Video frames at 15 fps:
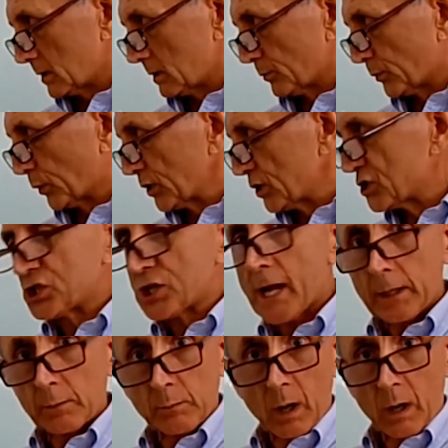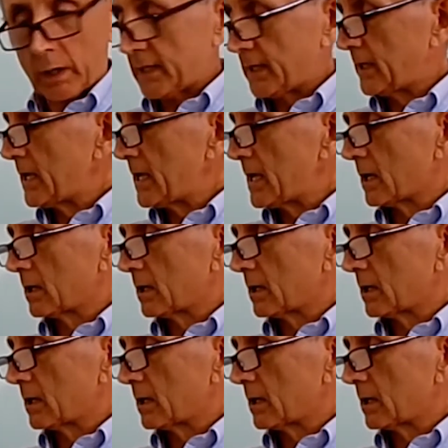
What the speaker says: put a check mark in here.